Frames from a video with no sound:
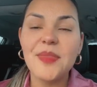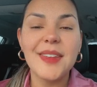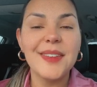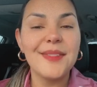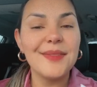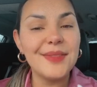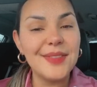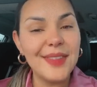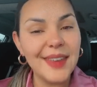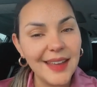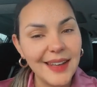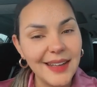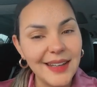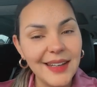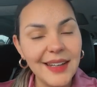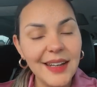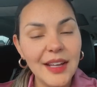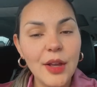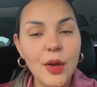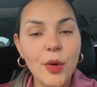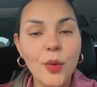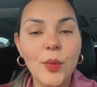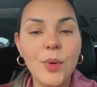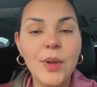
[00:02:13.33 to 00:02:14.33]
then
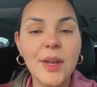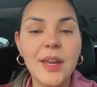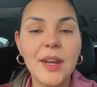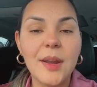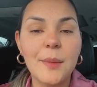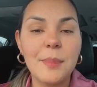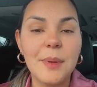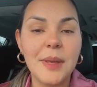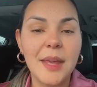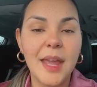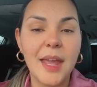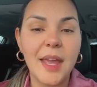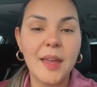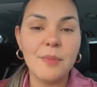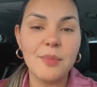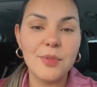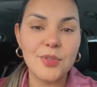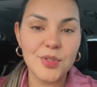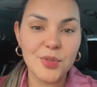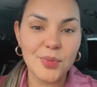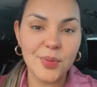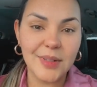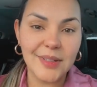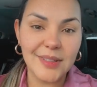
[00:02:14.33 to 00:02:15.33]
we're going to be able
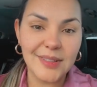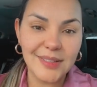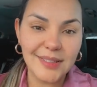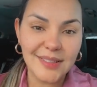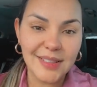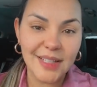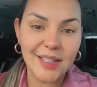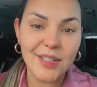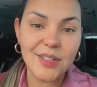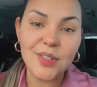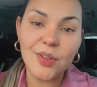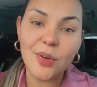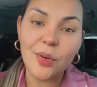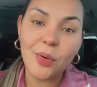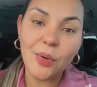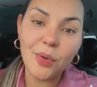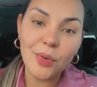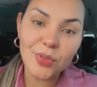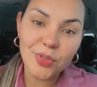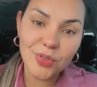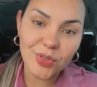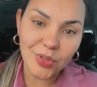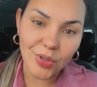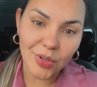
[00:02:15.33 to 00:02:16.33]
to understand
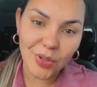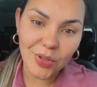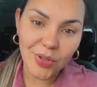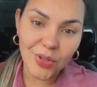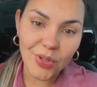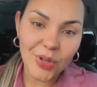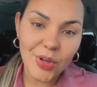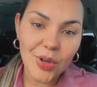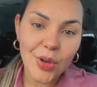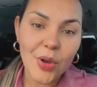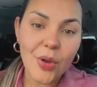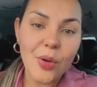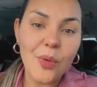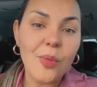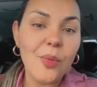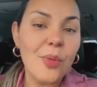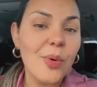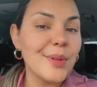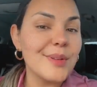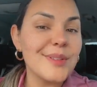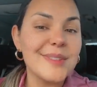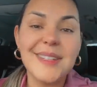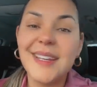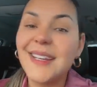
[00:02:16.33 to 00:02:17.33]
also
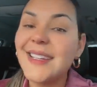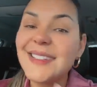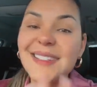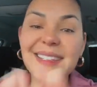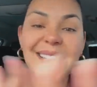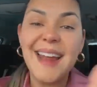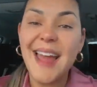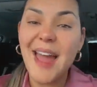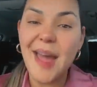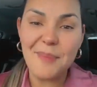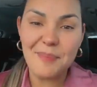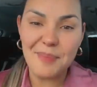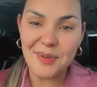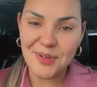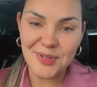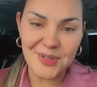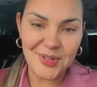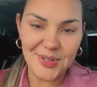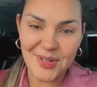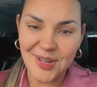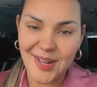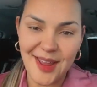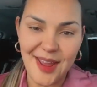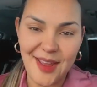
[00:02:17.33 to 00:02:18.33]
what doesn't happen
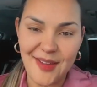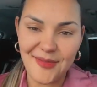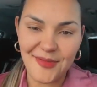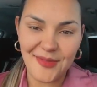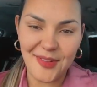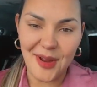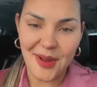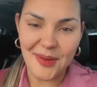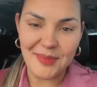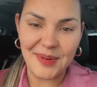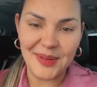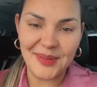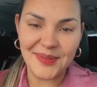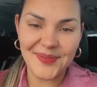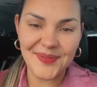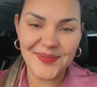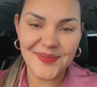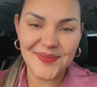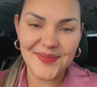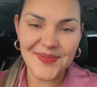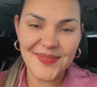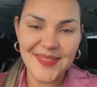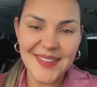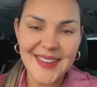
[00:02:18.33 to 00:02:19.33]
to the hair fiber.
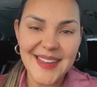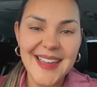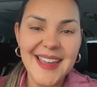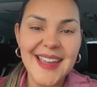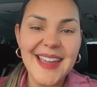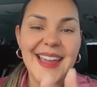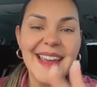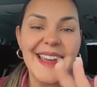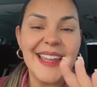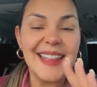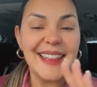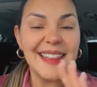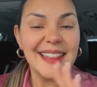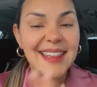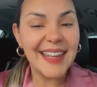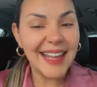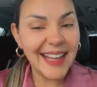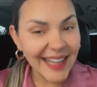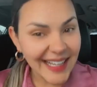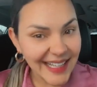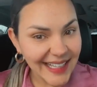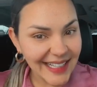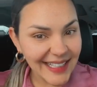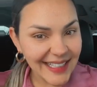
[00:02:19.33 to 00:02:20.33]

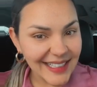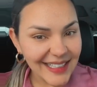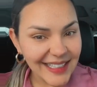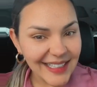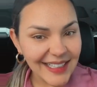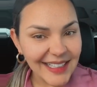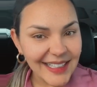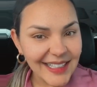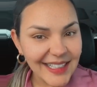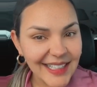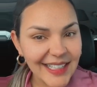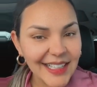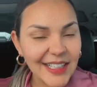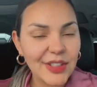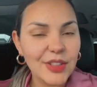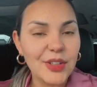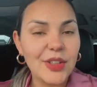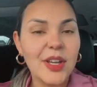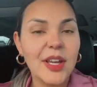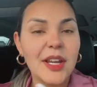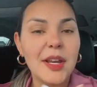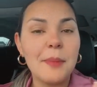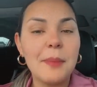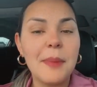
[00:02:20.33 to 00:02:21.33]
Then
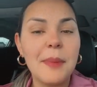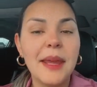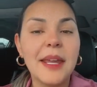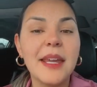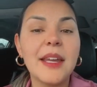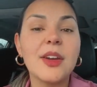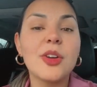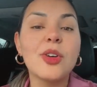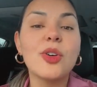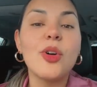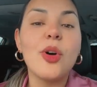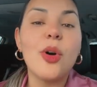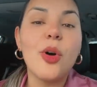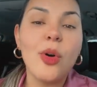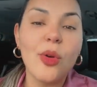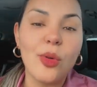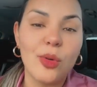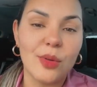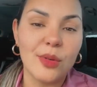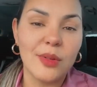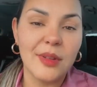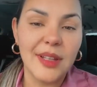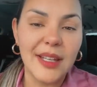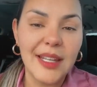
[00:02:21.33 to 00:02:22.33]
you're going to make a
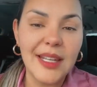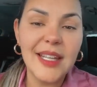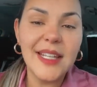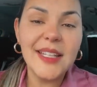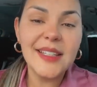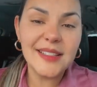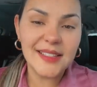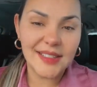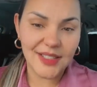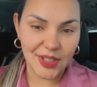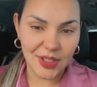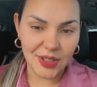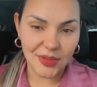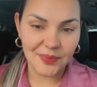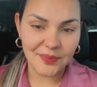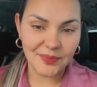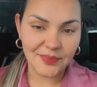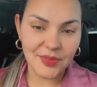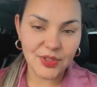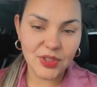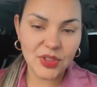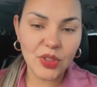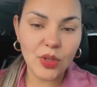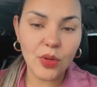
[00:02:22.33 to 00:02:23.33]
call easier.
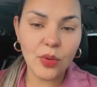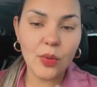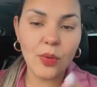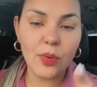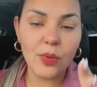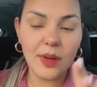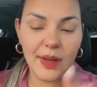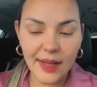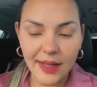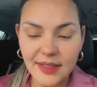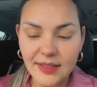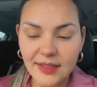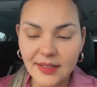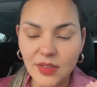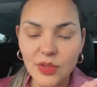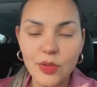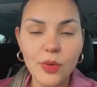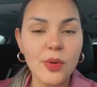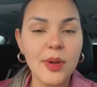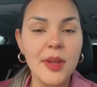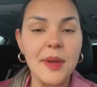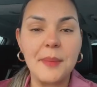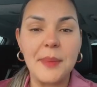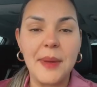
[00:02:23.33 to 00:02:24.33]
So let's
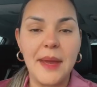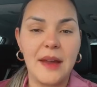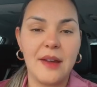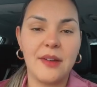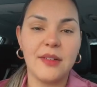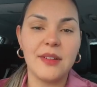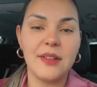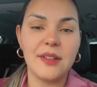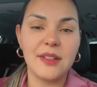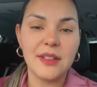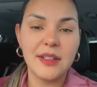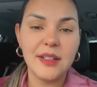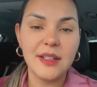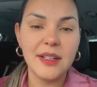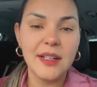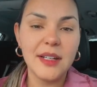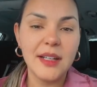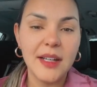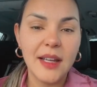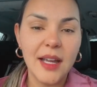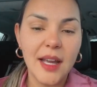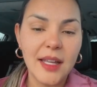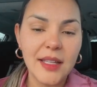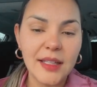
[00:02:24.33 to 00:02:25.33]
talk about
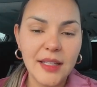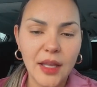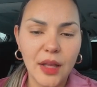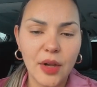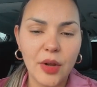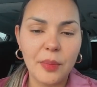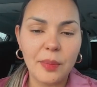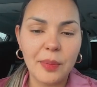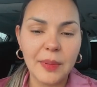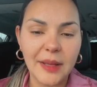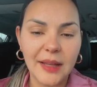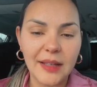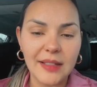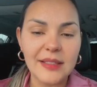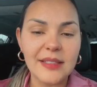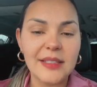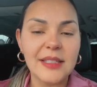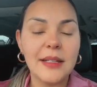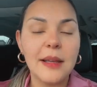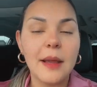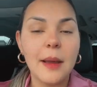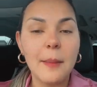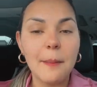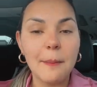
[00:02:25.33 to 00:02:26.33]

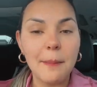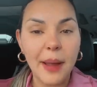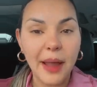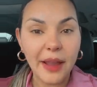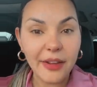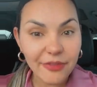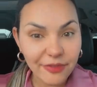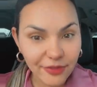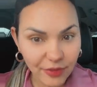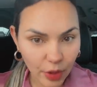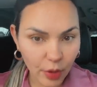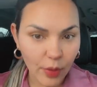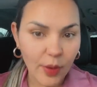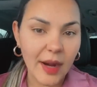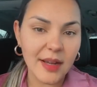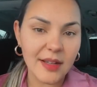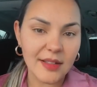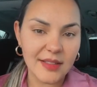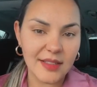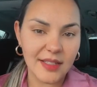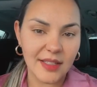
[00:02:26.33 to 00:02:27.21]
nanoplasty by Flora.